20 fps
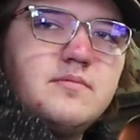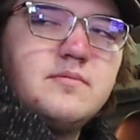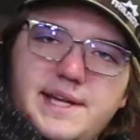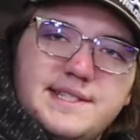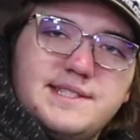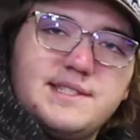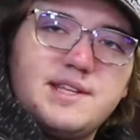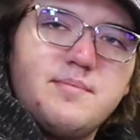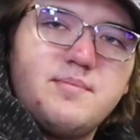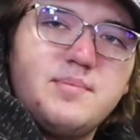
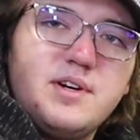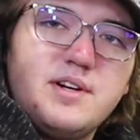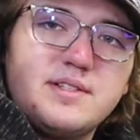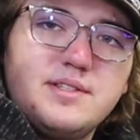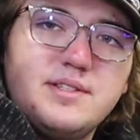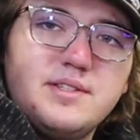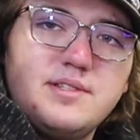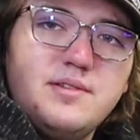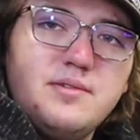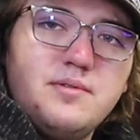That's that
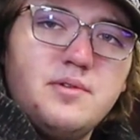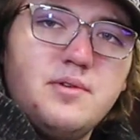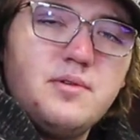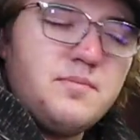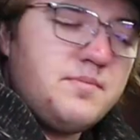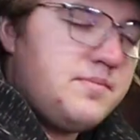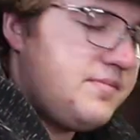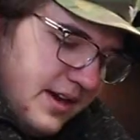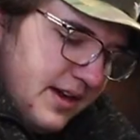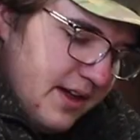box's new
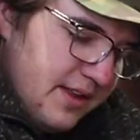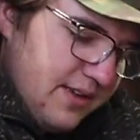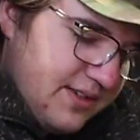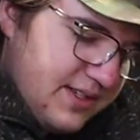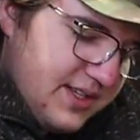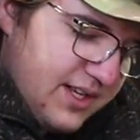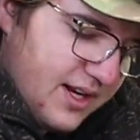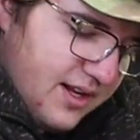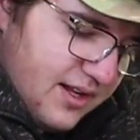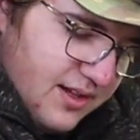home. Another
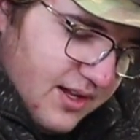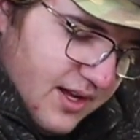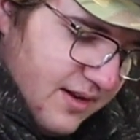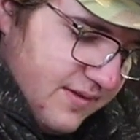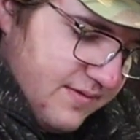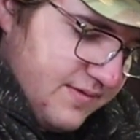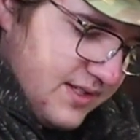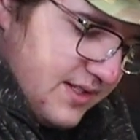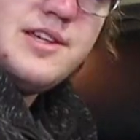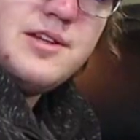set of
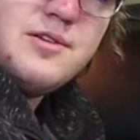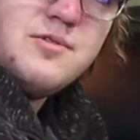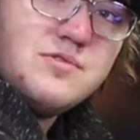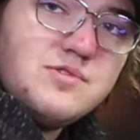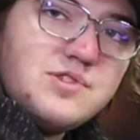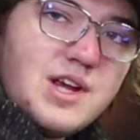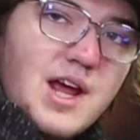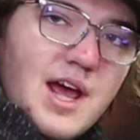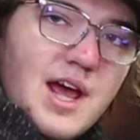gloves, huge